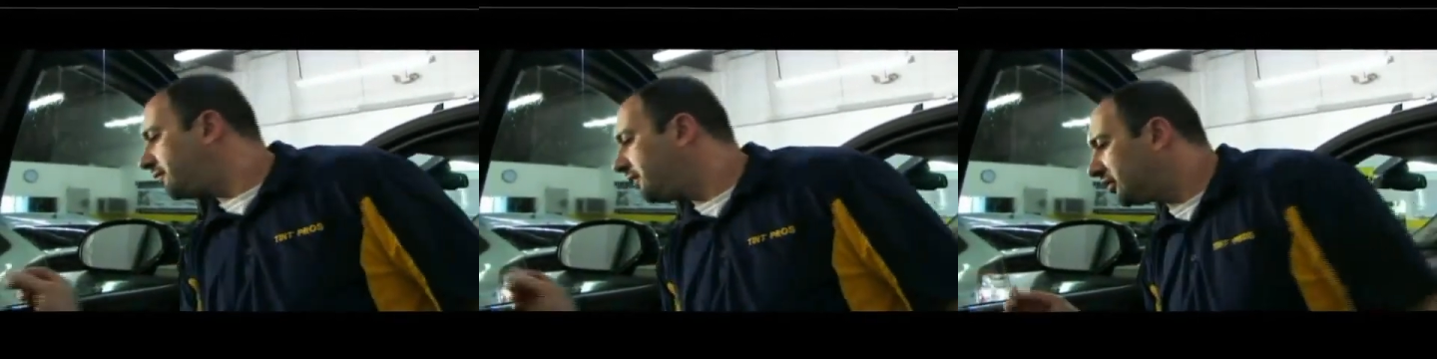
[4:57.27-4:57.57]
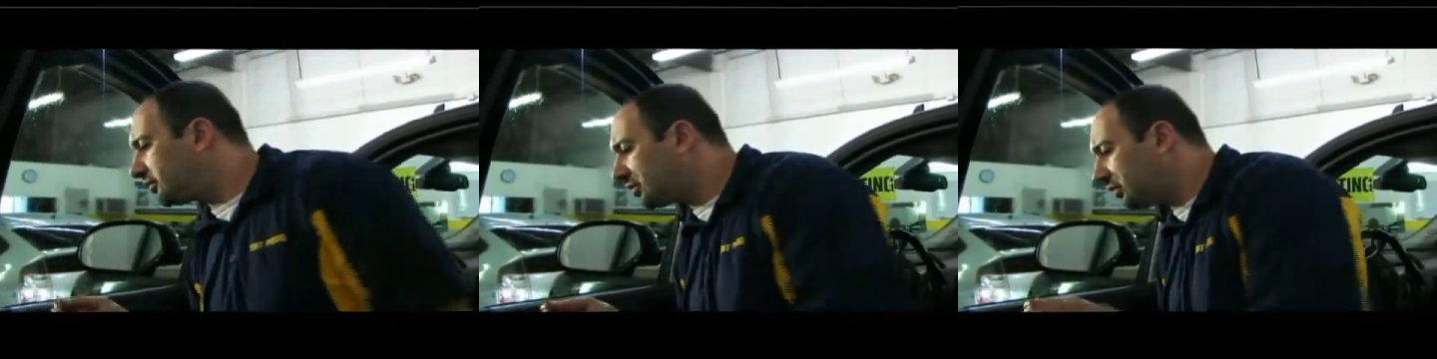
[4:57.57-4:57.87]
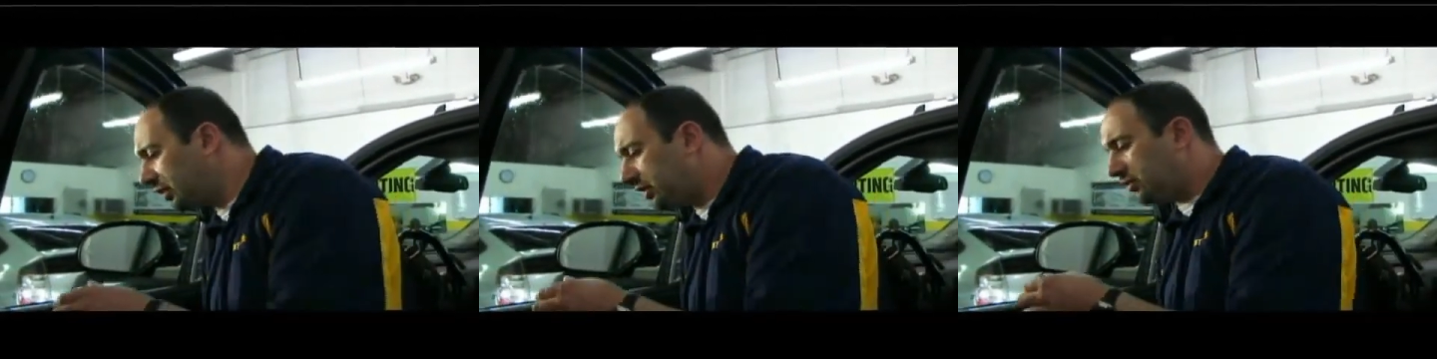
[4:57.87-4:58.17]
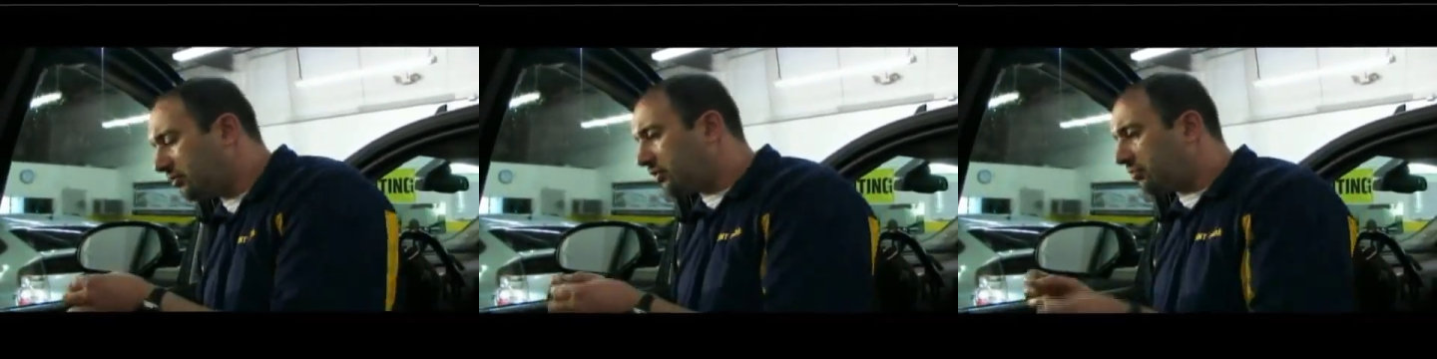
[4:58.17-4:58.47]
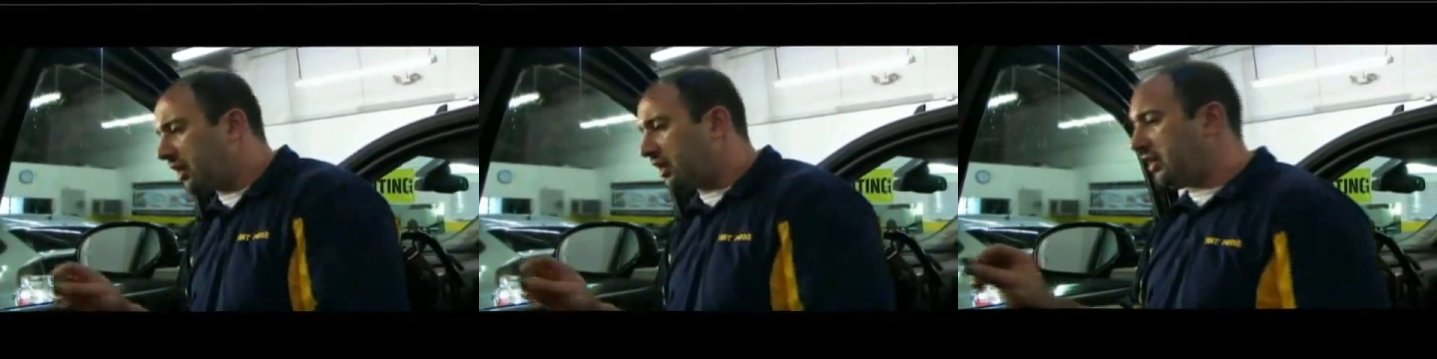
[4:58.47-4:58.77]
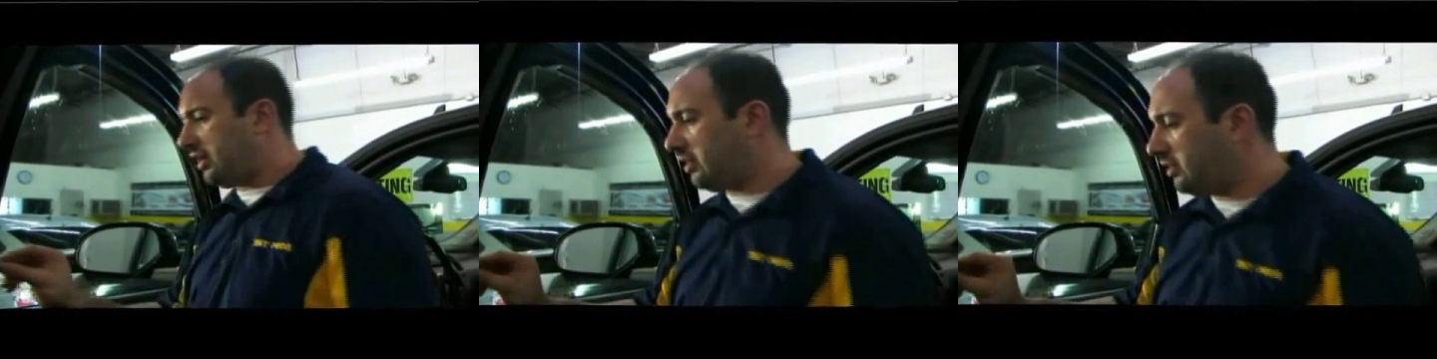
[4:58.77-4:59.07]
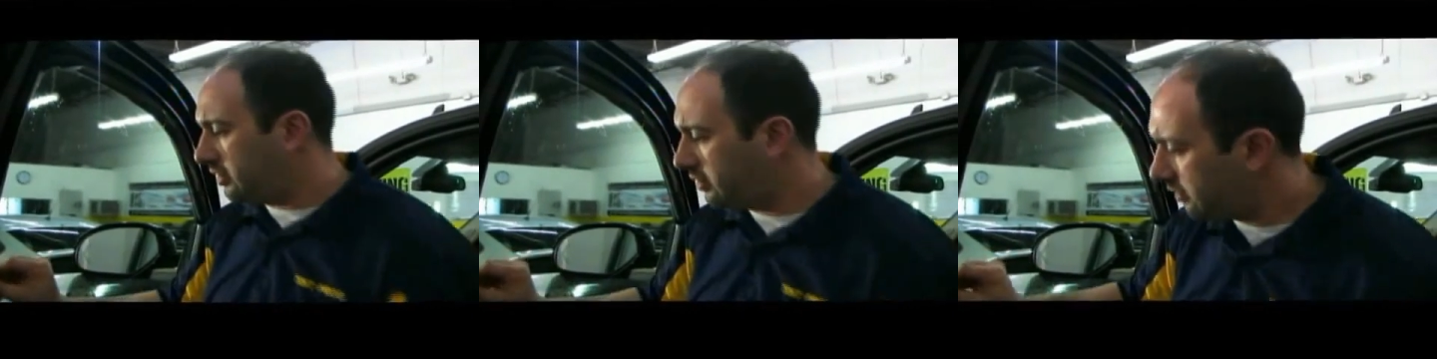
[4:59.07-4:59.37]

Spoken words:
Feels clean with my hand.